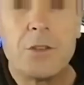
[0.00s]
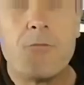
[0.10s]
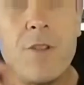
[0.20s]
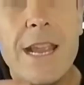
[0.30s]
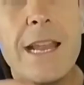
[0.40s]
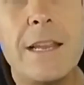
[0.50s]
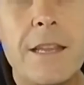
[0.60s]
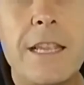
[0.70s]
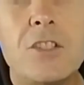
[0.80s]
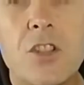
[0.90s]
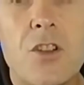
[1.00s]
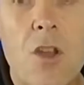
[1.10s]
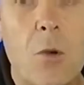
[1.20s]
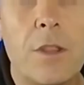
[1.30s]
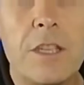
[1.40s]
you really need to
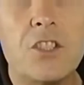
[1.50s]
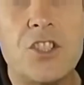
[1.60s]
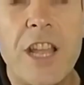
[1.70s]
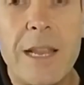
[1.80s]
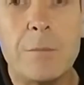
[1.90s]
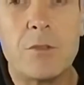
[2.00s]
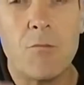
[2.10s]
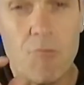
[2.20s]
know these shapes,